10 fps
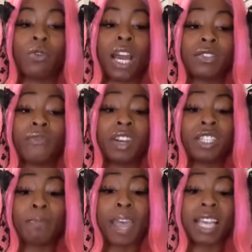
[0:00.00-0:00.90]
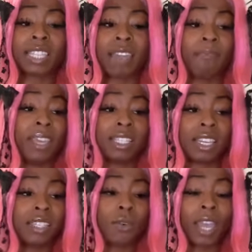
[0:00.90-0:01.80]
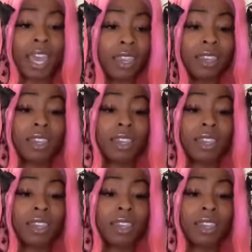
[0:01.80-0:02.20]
you guys are finishing past life business, okay?